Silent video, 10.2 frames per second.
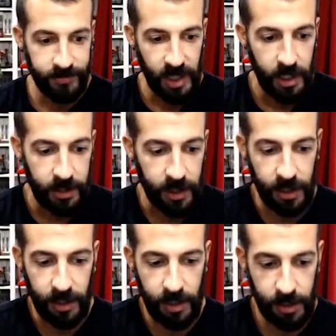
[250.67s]

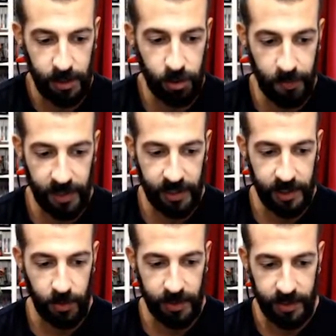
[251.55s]
the Super
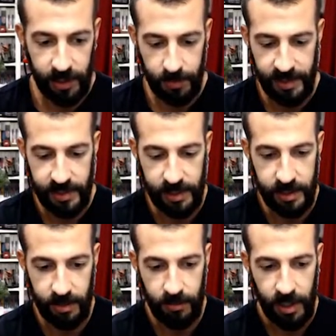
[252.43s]
Nintendo Entertainment
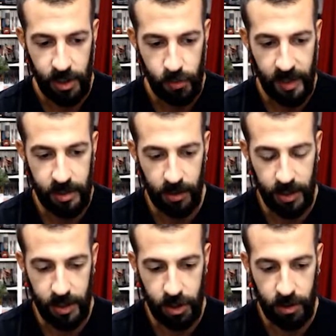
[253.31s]
System Special
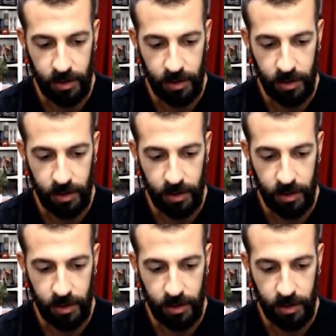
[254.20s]
Edition.